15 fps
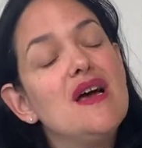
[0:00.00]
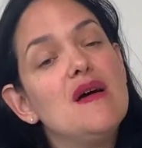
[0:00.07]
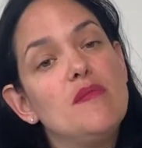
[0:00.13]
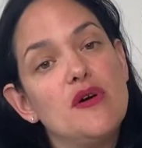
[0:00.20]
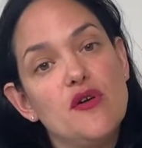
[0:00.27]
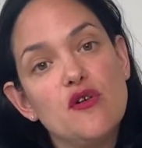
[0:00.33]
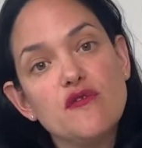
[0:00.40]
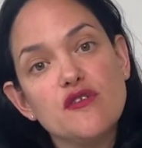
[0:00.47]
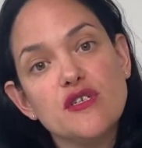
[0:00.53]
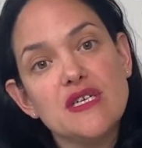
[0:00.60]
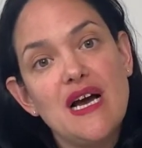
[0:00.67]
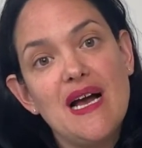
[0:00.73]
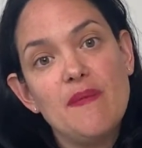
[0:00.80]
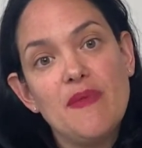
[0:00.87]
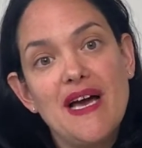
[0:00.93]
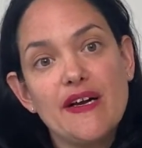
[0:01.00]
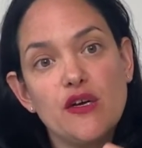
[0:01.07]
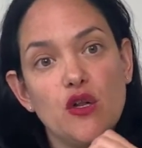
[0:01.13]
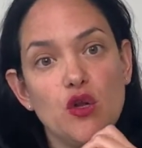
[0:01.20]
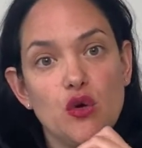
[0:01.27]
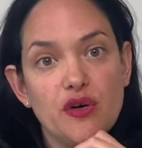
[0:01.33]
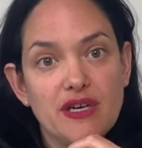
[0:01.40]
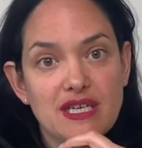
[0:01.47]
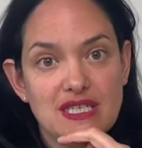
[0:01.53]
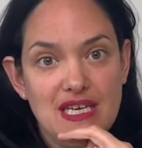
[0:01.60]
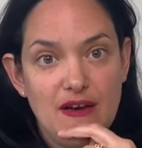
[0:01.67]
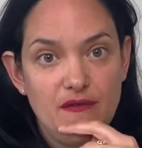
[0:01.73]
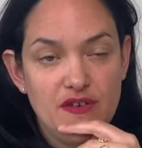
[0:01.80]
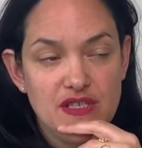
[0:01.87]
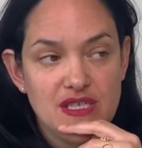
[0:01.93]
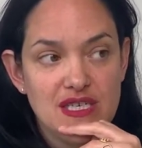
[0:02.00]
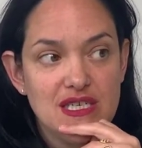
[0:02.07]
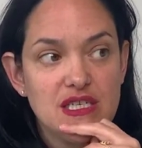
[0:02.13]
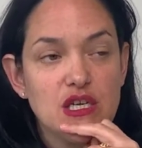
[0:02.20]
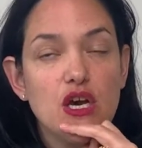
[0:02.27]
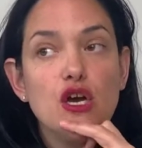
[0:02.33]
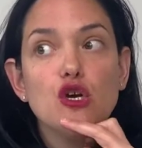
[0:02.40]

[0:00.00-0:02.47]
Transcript: but over time that caloric deficit